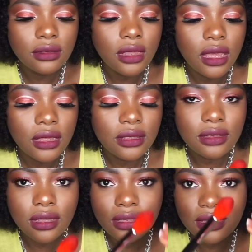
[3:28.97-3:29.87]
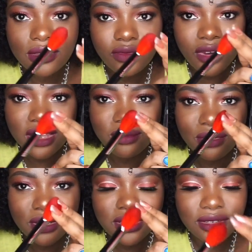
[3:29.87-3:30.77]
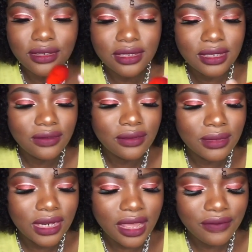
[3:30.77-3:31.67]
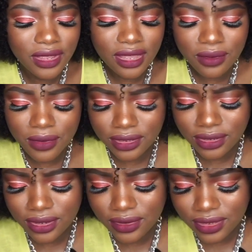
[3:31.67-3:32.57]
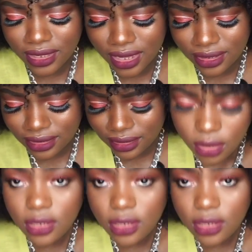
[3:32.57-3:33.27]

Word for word: nice and this red brush is just giving me life I can't wait to use this